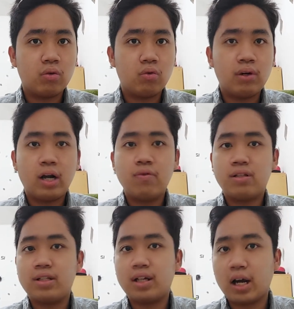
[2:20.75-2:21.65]
when I was
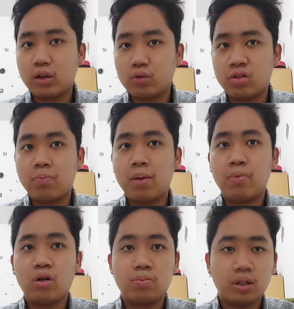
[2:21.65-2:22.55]
a child was
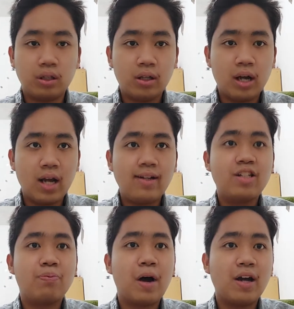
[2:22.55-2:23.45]
memorable and
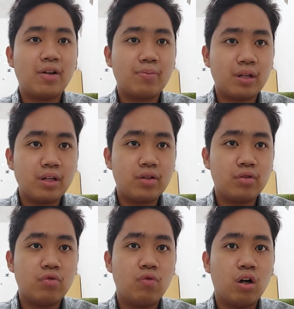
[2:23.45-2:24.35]
inspired me to
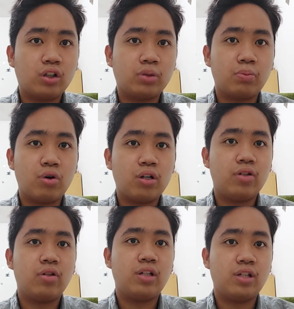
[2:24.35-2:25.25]
watch more
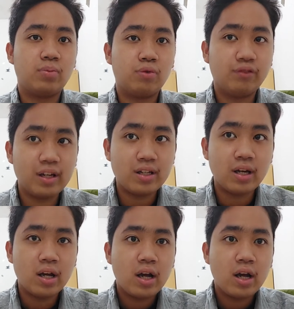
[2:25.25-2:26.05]
Indonesian movies,